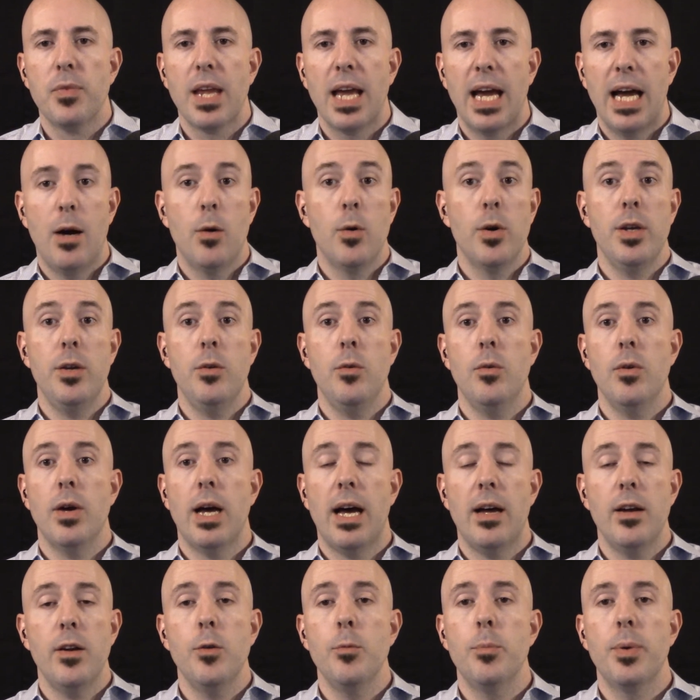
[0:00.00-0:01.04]
How
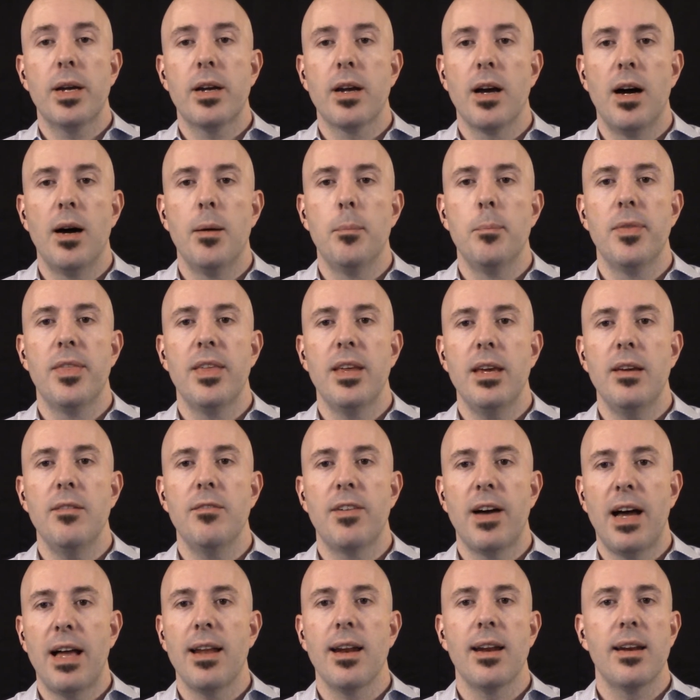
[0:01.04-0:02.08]
do you become the
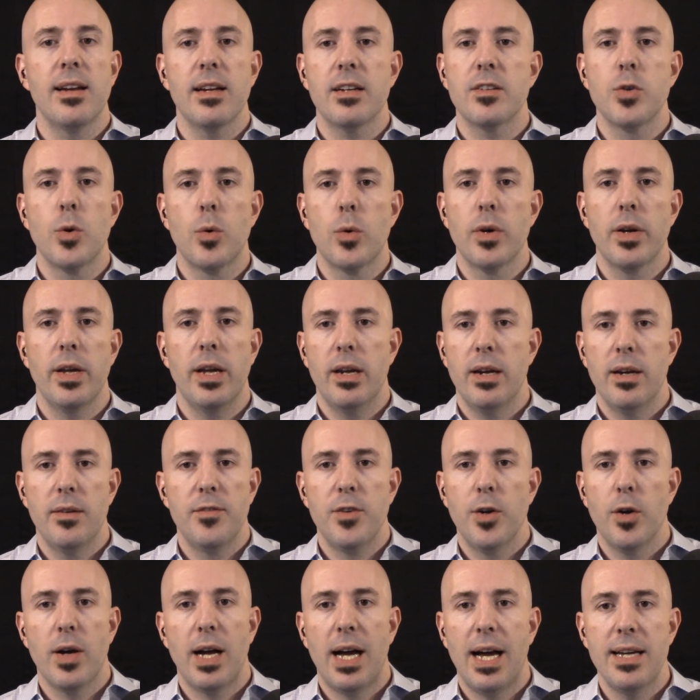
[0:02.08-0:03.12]
valedictorian of
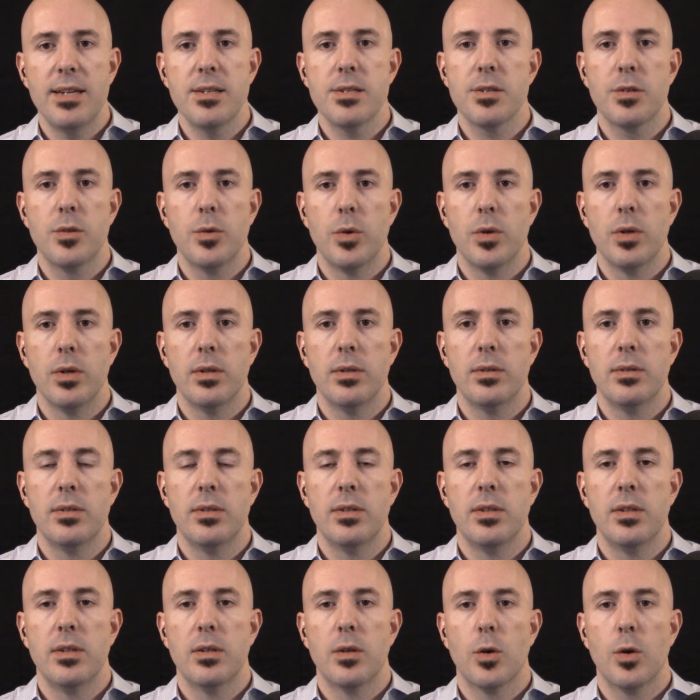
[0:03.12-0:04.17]
your high school
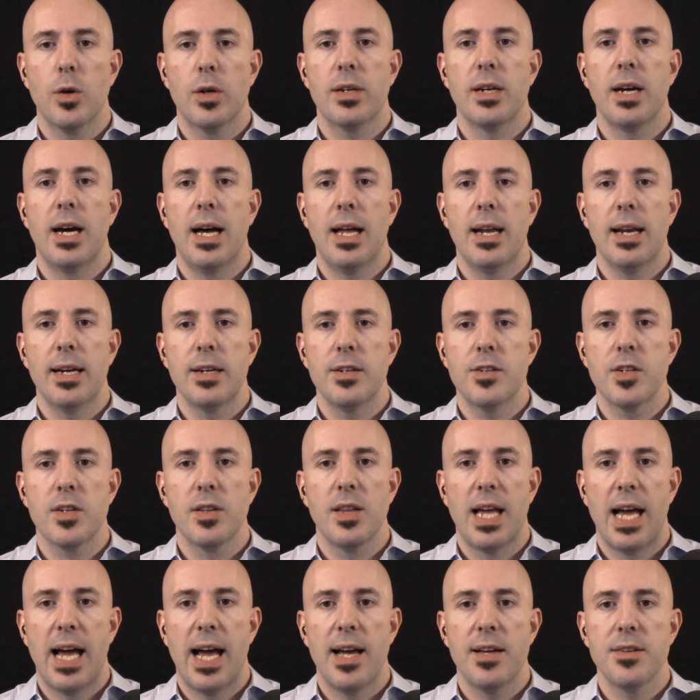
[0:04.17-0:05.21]
or college
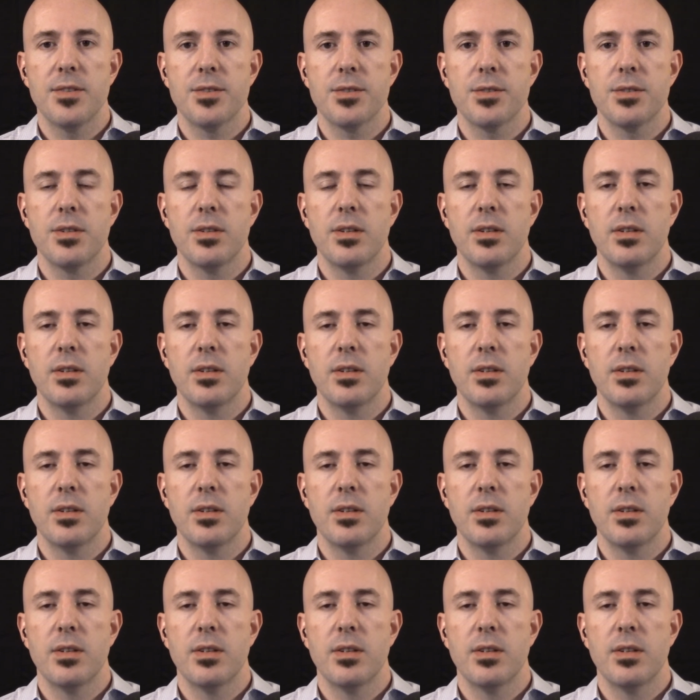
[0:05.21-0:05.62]
class?